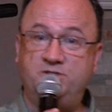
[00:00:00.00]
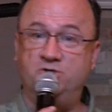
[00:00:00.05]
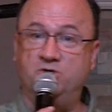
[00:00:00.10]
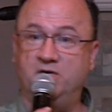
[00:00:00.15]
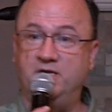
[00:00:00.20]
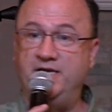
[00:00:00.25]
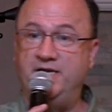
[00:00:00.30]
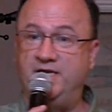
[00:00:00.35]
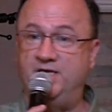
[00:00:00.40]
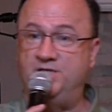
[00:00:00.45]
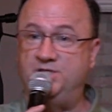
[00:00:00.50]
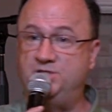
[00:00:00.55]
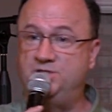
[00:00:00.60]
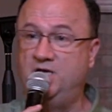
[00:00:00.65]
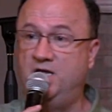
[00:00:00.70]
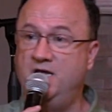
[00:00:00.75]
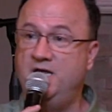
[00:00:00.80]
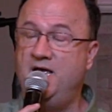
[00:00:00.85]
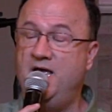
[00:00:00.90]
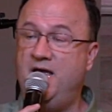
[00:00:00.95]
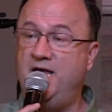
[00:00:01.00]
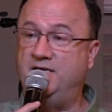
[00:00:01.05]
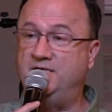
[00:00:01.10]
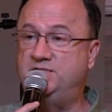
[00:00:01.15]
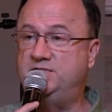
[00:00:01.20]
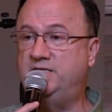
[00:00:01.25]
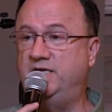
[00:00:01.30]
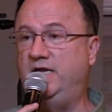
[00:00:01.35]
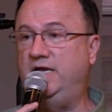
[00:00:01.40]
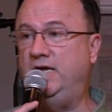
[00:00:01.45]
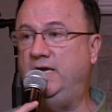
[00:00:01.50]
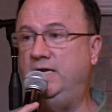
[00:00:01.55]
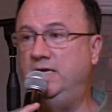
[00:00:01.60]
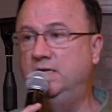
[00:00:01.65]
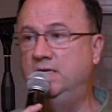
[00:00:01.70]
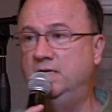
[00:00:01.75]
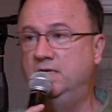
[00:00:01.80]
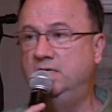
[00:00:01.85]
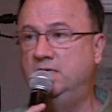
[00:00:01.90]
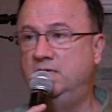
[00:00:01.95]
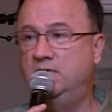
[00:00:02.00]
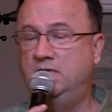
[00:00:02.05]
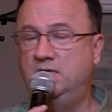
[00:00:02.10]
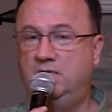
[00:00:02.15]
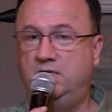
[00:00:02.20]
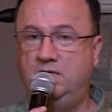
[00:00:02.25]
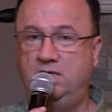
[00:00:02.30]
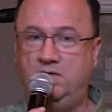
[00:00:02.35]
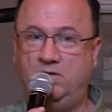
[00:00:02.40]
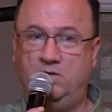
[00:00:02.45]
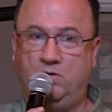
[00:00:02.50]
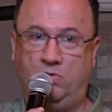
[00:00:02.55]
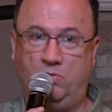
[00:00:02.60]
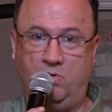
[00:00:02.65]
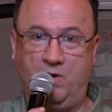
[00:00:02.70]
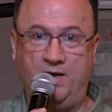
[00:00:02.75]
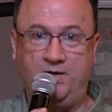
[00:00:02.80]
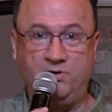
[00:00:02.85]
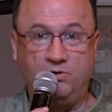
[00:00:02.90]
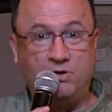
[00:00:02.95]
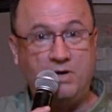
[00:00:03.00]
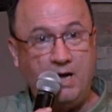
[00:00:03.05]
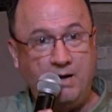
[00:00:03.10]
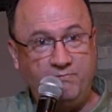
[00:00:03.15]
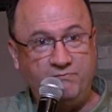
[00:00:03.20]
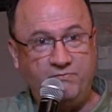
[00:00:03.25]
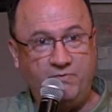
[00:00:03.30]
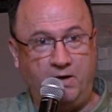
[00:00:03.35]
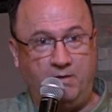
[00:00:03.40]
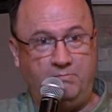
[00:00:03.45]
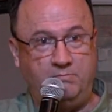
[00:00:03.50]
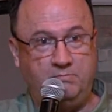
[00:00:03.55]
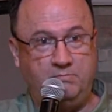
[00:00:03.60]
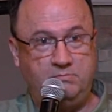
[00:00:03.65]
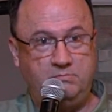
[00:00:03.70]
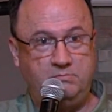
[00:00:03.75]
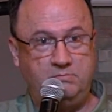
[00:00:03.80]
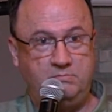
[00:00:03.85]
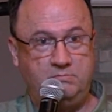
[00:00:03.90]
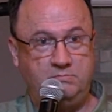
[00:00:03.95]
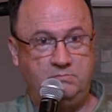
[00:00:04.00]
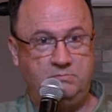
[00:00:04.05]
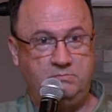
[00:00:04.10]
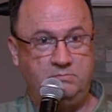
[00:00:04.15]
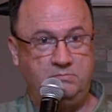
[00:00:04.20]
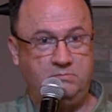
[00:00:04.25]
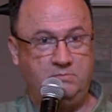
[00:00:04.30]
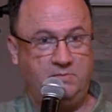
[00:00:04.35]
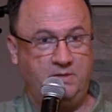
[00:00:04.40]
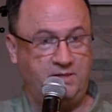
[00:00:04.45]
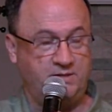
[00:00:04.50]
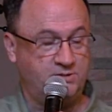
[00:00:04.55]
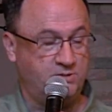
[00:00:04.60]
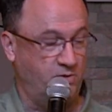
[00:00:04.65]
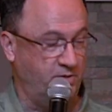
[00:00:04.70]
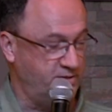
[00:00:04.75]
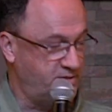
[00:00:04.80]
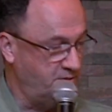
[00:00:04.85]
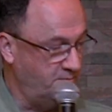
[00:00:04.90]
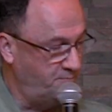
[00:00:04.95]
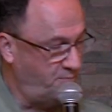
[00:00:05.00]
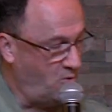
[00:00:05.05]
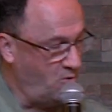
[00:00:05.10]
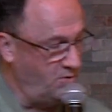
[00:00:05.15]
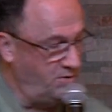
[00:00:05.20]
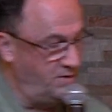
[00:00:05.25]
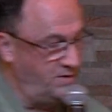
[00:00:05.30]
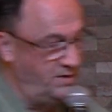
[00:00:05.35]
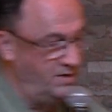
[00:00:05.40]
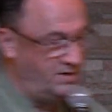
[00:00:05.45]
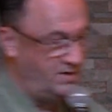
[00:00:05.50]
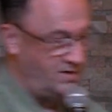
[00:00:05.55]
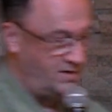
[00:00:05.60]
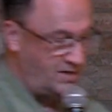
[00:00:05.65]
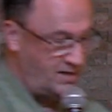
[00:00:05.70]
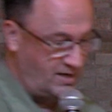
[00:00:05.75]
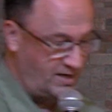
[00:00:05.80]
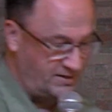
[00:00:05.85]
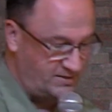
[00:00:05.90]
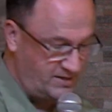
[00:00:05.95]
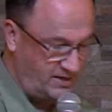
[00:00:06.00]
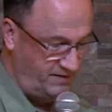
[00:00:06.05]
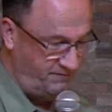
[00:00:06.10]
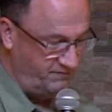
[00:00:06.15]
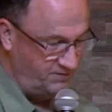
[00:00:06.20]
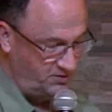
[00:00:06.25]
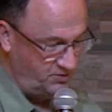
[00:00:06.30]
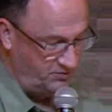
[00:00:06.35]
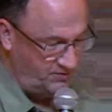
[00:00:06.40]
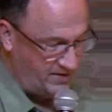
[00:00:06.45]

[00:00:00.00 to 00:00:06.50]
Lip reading: your lineage and see what you come from. And so it's important to even do